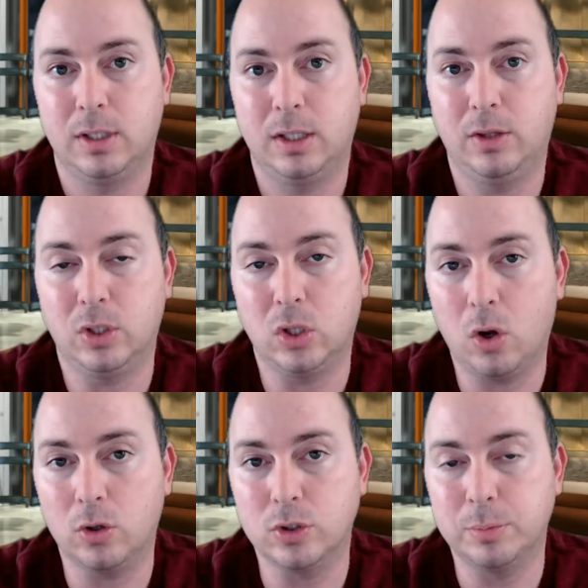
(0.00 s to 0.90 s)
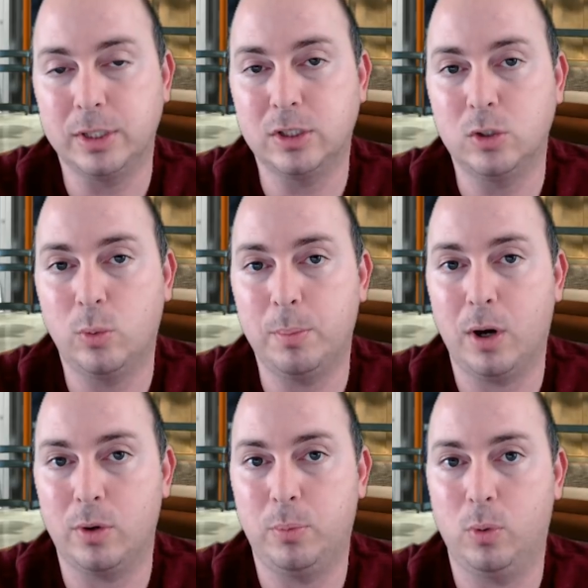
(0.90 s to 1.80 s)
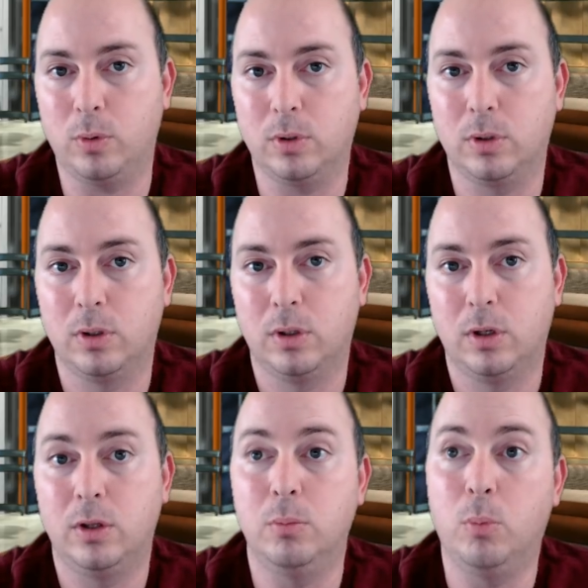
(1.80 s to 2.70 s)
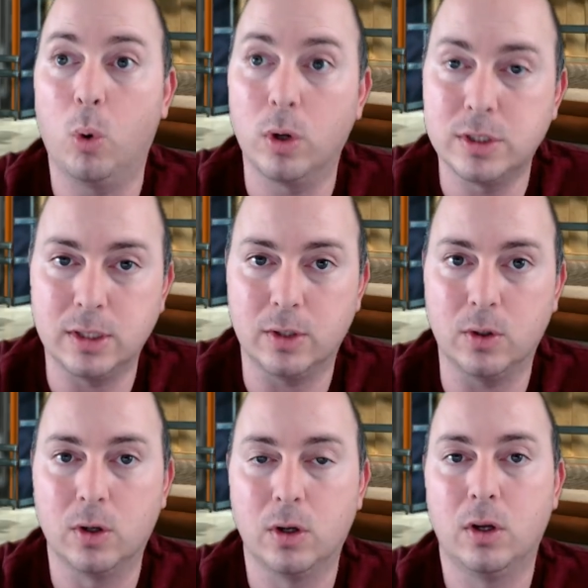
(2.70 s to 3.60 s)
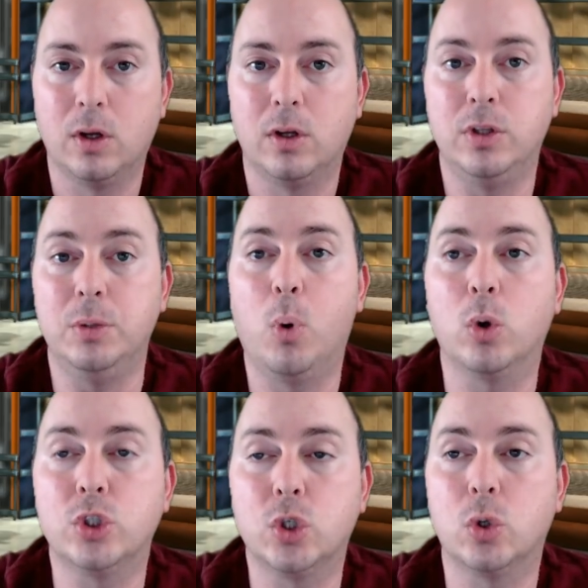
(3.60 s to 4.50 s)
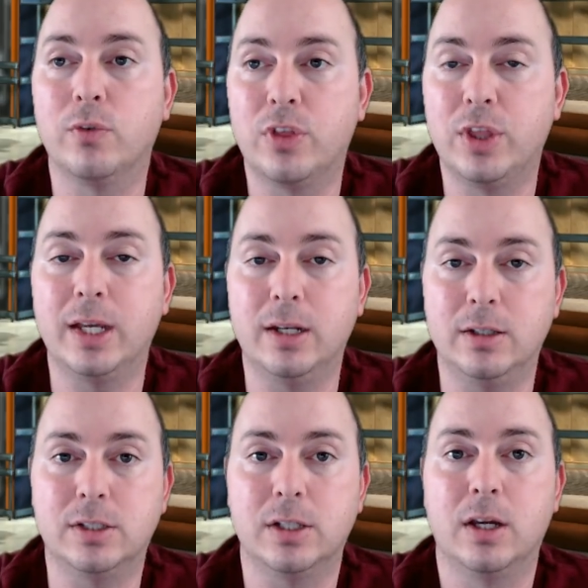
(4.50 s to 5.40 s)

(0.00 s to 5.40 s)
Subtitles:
And the longer something's in the Webbot report, the more it's in there, the more sure of a thing it is.